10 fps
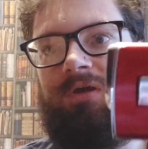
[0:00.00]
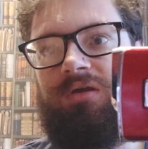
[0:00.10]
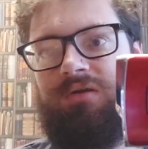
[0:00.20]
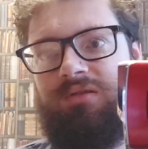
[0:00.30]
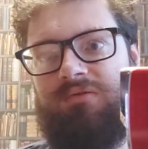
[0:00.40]

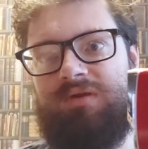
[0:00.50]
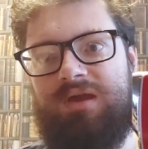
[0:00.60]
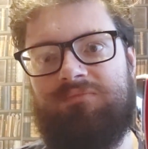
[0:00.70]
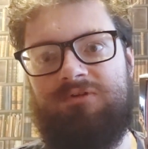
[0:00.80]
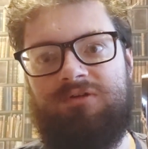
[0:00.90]
Good little
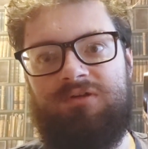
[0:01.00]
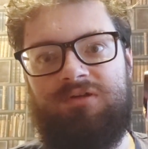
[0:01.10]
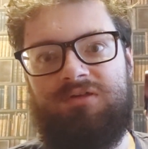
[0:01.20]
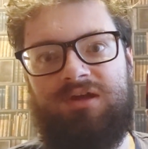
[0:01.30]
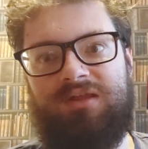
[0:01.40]
camera.
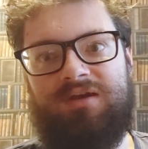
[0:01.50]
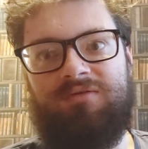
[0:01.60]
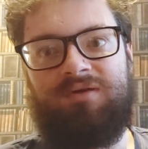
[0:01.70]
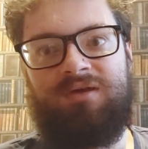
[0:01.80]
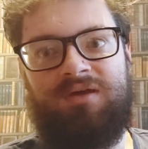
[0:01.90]
Check it
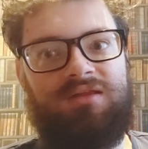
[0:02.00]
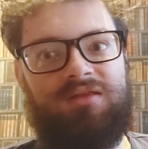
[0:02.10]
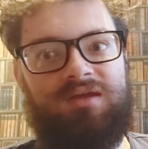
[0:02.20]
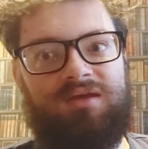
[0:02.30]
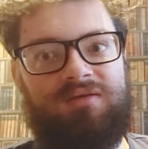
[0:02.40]
out.
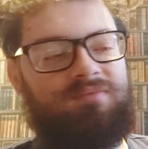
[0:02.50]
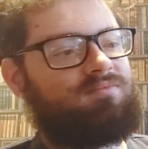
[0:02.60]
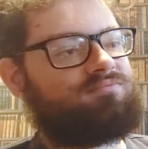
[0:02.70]
There.